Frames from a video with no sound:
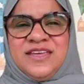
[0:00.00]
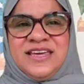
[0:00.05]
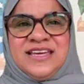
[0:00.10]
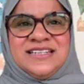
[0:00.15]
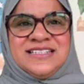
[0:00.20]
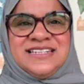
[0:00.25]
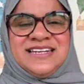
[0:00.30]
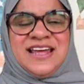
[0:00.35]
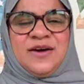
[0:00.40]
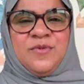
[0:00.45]

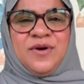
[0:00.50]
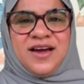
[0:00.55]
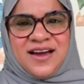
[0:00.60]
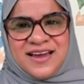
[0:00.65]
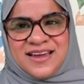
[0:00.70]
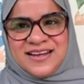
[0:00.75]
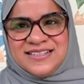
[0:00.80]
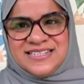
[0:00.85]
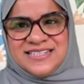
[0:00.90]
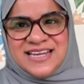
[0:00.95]
kind of the world
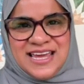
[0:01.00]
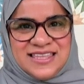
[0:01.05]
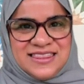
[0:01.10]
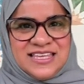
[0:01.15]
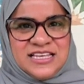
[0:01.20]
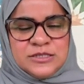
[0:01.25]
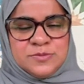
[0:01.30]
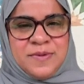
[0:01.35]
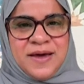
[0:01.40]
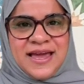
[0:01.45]
of the
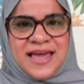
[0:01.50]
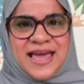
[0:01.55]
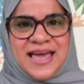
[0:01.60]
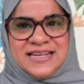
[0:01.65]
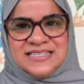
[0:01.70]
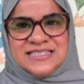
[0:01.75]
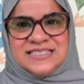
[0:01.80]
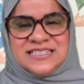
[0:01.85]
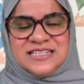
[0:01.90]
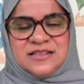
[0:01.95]
internet where I can
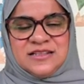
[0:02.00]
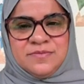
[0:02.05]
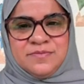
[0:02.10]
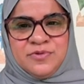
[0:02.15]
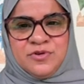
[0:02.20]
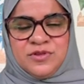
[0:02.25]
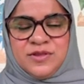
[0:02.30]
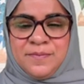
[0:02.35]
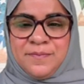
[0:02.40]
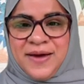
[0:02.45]
take things
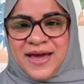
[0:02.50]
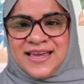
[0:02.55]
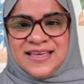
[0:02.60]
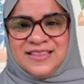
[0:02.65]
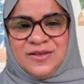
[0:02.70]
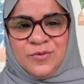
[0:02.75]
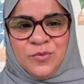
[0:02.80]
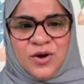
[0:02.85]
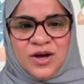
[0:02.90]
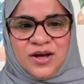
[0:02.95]
back, edit
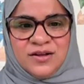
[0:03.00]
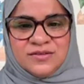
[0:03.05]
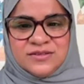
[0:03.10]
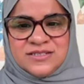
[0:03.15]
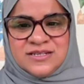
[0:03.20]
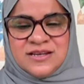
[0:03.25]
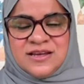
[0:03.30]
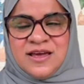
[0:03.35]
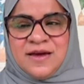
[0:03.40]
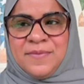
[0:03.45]
them, and put
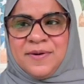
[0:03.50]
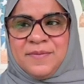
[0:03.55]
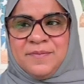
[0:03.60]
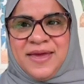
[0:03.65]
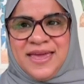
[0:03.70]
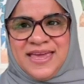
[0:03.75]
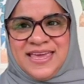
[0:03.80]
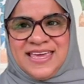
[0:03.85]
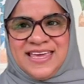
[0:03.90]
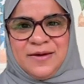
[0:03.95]
them back in the
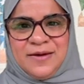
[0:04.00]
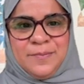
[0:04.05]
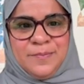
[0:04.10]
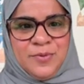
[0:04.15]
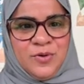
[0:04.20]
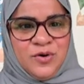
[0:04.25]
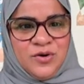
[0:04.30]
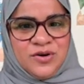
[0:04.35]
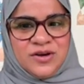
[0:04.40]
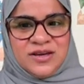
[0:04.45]
world.
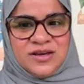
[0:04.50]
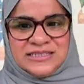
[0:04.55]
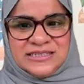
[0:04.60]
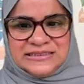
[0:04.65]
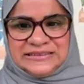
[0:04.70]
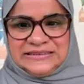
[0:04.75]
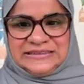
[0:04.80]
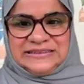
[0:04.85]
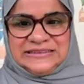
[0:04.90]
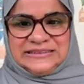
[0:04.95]
But
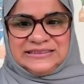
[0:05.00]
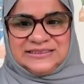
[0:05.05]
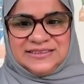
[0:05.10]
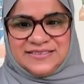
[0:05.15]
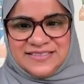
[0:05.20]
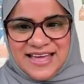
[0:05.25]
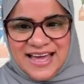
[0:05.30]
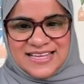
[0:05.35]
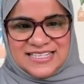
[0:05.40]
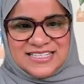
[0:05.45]
making a
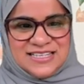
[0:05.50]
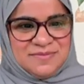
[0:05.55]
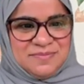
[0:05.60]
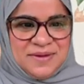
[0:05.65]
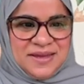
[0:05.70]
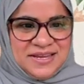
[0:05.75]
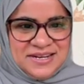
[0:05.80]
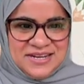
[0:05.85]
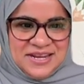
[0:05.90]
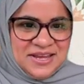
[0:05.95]
book,
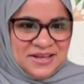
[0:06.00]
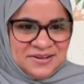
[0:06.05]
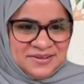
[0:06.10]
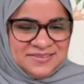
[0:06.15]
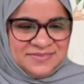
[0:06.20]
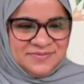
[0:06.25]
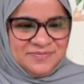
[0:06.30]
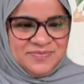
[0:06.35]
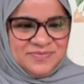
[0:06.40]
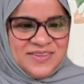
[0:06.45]

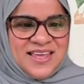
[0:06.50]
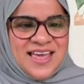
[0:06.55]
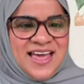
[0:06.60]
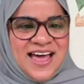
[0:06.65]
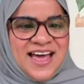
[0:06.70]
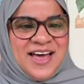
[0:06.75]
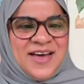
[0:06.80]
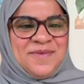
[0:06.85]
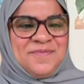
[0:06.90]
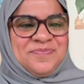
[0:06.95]
that is a big
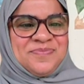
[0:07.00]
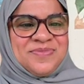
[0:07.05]
deal.